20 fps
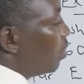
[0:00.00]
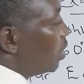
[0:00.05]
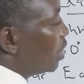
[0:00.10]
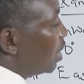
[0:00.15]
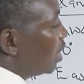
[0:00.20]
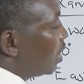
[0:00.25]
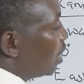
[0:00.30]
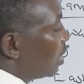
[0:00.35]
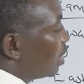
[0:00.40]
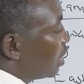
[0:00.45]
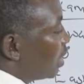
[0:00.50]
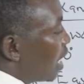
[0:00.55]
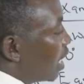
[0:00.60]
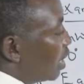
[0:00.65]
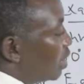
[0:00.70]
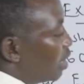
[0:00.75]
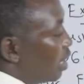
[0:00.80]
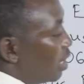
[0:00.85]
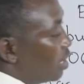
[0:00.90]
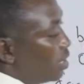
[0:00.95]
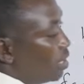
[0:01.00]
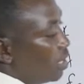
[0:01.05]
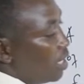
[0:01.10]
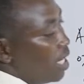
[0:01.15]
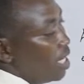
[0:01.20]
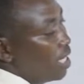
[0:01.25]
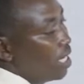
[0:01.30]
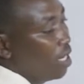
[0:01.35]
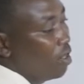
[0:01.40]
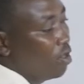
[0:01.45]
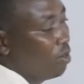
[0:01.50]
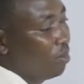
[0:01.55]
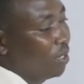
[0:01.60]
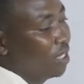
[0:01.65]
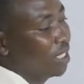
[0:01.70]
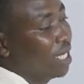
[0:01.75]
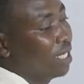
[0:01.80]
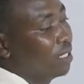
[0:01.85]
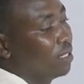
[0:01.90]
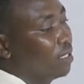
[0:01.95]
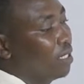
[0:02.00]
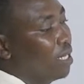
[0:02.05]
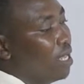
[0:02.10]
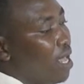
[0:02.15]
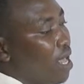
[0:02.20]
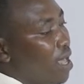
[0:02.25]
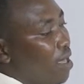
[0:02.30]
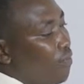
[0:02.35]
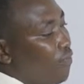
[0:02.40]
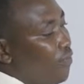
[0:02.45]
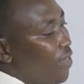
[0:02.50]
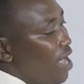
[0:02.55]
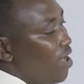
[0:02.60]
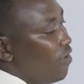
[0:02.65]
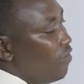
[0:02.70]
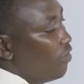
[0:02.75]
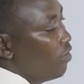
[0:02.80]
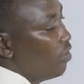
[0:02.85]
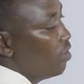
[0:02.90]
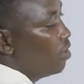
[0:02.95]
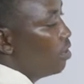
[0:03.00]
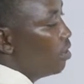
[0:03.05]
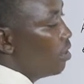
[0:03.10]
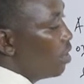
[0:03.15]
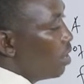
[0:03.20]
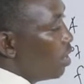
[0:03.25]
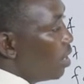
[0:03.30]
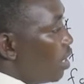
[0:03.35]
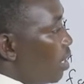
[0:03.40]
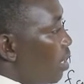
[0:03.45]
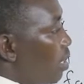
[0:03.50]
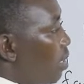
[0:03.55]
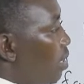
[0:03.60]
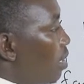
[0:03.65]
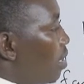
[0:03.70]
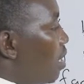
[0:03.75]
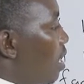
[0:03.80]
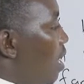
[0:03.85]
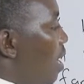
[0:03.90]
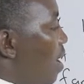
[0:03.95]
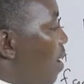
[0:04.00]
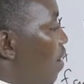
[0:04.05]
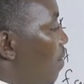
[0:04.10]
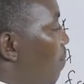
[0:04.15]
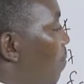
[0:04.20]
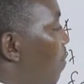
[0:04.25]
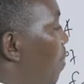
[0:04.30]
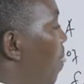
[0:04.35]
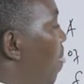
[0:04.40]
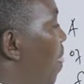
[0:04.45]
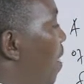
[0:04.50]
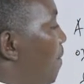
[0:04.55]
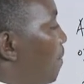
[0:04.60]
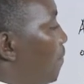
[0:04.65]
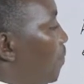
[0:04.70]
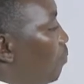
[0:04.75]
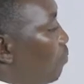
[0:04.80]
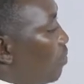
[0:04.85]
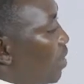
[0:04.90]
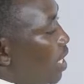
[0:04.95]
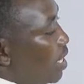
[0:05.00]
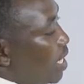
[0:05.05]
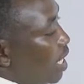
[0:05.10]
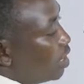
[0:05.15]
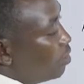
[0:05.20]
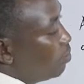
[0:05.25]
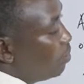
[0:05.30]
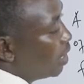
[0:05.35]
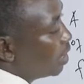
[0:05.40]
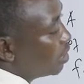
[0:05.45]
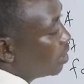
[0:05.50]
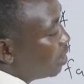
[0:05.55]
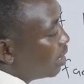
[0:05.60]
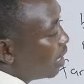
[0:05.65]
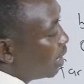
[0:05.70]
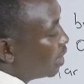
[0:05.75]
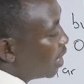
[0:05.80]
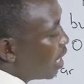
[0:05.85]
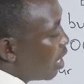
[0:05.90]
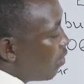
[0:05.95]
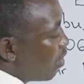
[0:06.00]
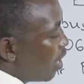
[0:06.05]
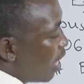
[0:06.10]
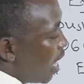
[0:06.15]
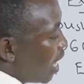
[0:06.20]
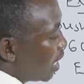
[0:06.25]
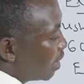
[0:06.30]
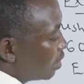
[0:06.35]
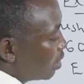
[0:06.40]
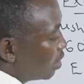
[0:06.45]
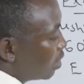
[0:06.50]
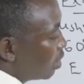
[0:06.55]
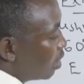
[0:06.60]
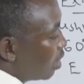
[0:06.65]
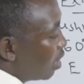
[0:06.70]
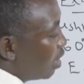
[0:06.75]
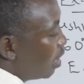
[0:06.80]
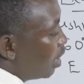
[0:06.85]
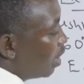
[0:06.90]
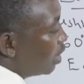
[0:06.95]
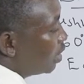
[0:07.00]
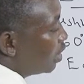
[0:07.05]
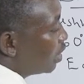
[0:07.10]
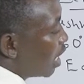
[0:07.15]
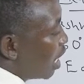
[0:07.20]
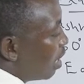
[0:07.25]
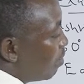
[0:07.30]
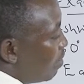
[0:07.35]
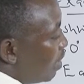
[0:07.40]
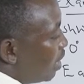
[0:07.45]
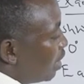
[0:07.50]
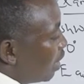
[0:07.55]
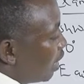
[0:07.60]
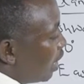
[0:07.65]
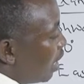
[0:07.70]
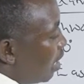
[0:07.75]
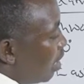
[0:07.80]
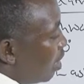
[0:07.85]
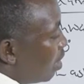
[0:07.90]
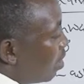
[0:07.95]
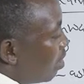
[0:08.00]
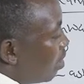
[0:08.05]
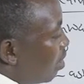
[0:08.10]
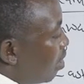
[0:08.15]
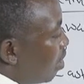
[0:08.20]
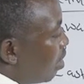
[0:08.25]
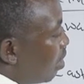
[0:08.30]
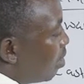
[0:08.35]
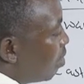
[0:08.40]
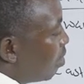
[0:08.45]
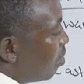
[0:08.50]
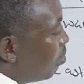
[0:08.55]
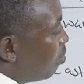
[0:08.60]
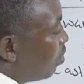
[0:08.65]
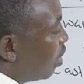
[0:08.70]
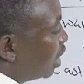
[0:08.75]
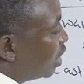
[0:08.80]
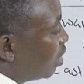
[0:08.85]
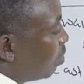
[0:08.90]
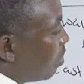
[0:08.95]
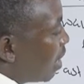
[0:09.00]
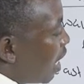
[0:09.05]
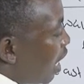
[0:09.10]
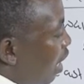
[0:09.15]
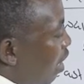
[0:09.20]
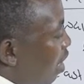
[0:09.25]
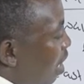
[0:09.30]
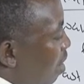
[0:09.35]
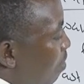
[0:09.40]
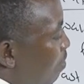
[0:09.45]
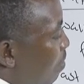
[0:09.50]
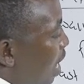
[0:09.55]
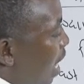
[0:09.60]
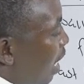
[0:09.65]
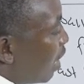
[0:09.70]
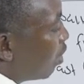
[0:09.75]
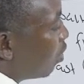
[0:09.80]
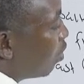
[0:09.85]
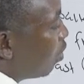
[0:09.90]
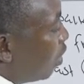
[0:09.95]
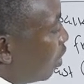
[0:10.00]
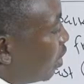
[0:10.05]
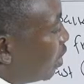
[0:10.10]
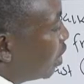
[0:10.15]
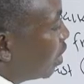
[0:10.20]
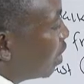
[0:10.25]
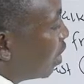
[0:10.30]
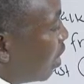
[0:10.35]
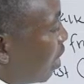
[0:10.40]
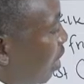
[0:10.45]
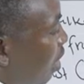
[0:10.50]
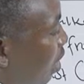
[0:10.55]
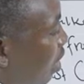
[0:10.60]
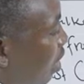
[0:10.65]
which in this case is 3 kilometers. Therefore, that means that our X shall be 3 multiplied by cos